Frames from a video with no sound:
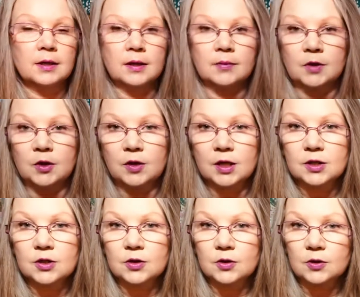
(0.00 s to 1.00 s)
You guys
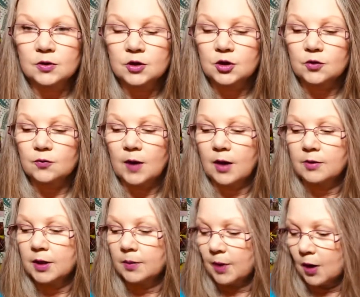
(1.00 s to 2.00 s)
are
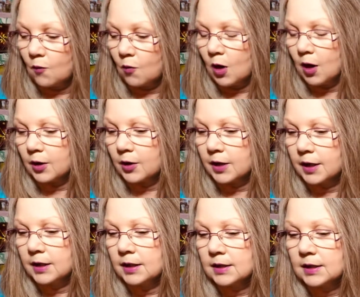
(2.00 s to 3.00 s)
surrounded by water
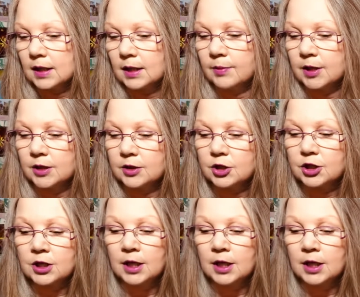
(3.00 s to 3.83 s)
in this image.